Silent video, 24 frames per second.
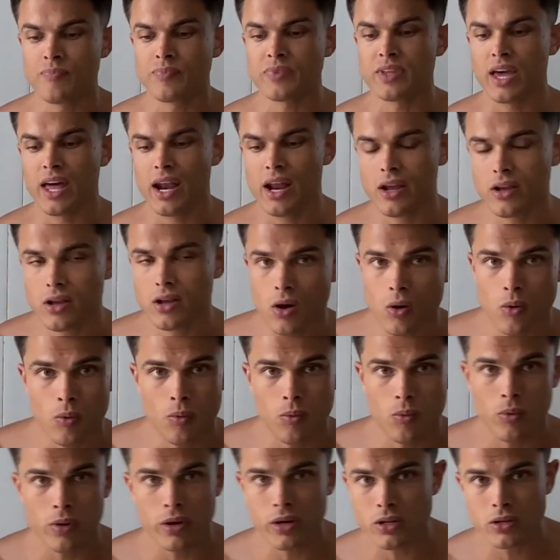And I go,
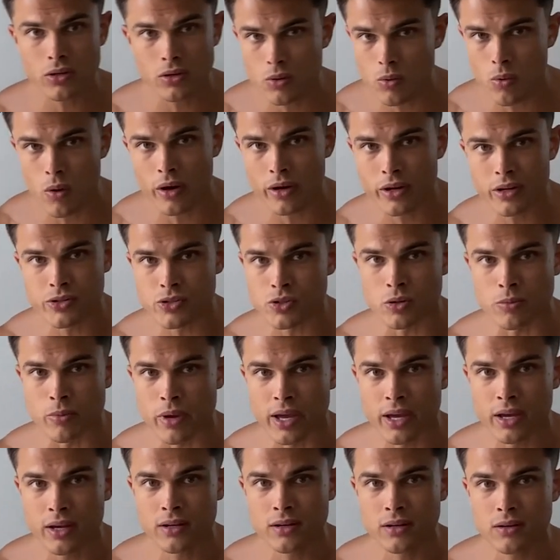what do you want to do,
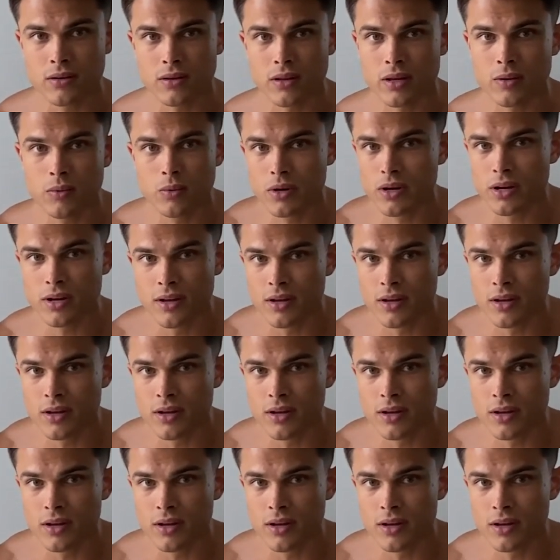man? Like, what